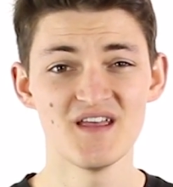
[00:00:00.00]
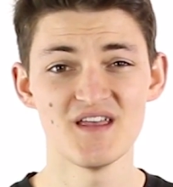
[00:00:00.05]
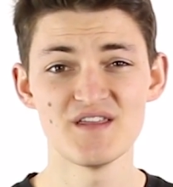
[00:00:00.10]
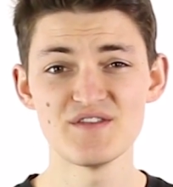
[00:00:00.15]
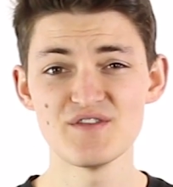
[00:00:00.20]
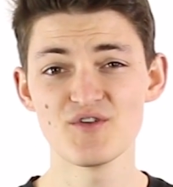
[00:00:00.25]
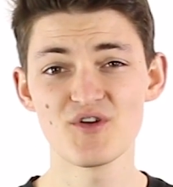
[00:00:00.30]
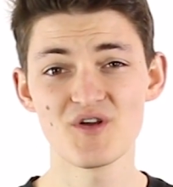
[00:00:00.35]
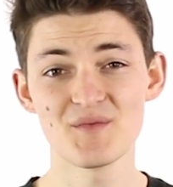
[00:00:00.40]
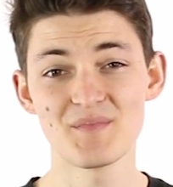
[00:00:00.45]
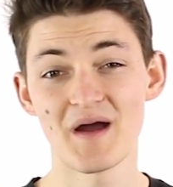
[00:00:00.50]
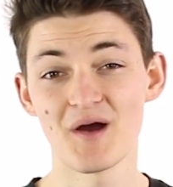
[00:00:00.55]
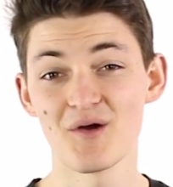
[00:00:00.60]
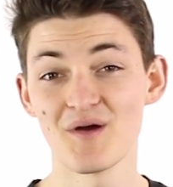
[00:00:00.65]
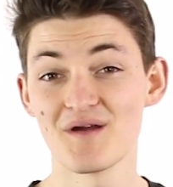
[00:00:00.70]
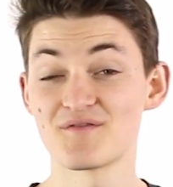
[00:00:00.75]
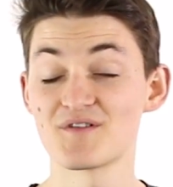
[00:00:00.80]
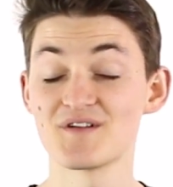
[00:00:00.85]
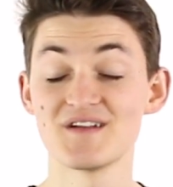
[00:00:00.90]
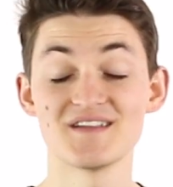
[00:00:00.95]
In Europe,
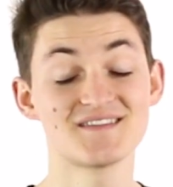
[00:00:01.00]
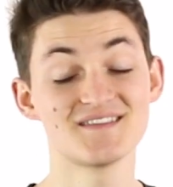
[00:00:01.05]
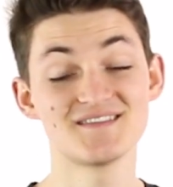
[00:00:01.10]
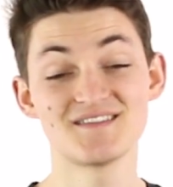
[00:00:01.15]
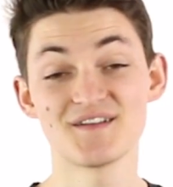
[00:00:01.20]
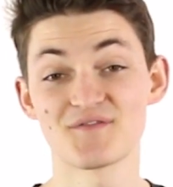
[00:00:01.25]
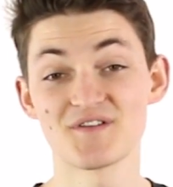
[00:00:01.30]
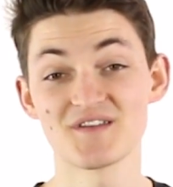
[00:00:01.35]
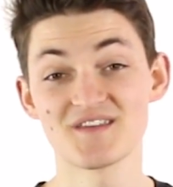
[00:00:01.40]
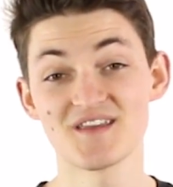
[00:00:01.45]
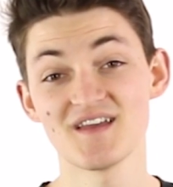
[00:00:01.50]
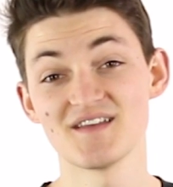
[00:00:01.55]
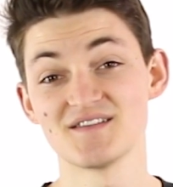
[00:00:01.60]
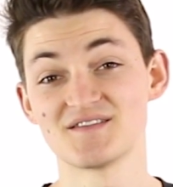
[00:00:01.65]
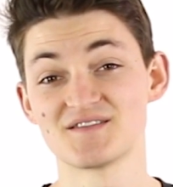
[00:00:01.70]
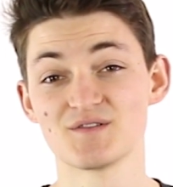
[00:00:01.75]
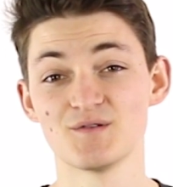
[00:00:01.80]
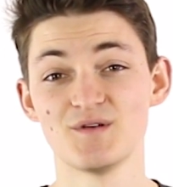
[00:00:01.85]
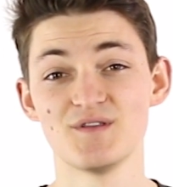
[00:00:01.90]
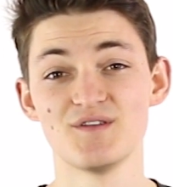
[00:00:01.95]
however, it's a different
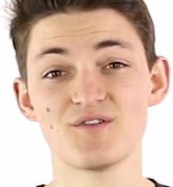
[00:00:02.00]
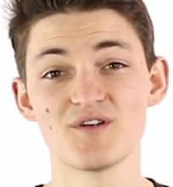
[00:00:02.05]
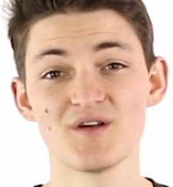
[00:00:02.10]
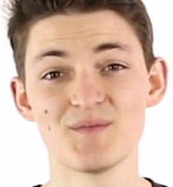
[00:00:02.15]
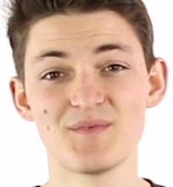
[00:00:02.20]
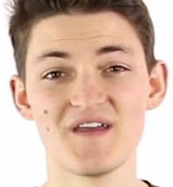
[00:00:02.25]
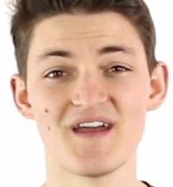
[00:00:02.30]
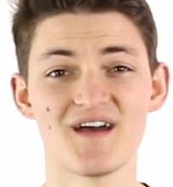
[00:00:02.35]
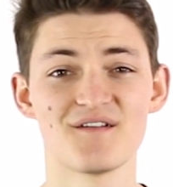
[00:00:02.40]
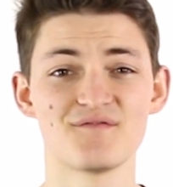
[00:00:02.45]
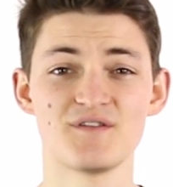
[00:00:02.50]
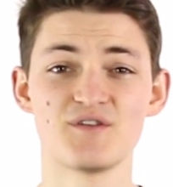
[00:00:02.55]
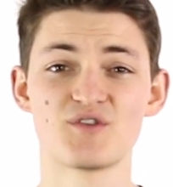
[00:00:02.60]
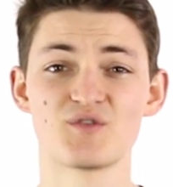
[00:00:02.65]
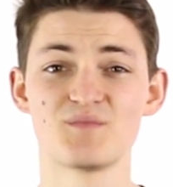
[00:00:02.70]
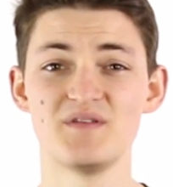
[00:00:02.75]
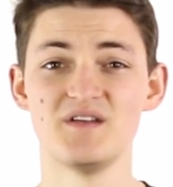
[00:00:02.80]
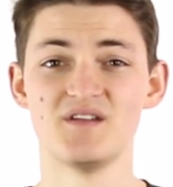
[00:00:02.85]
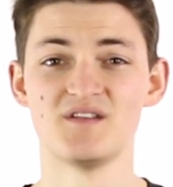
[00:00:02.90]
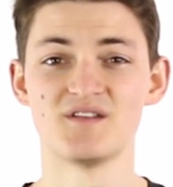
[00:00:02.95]
case. So in Europe, they have the
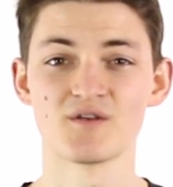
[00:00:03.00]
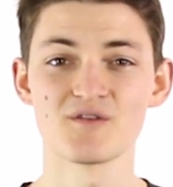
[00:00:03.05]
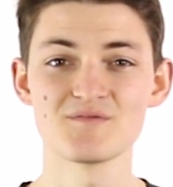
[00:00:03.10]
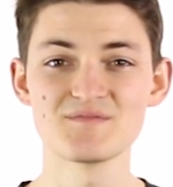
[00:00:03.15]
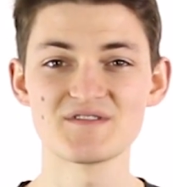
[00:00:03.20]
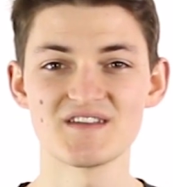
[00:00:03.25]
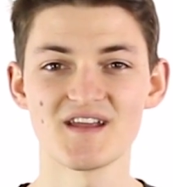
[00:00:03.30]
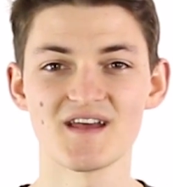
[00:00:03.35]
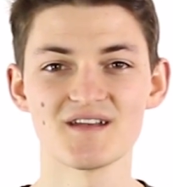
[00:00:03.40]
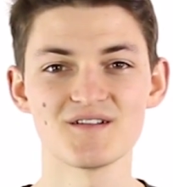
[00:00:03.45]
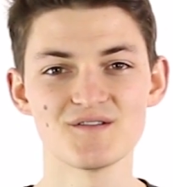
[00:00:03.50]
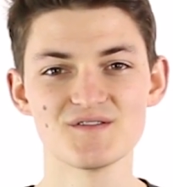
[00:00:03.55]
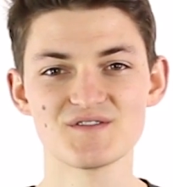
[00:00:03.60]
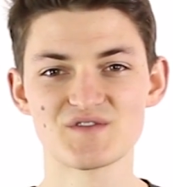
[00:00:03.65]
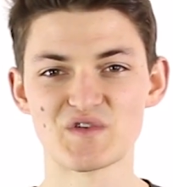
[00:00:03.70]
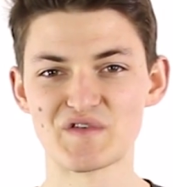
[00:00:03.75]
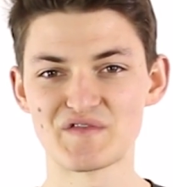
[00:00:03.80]
European norm standards.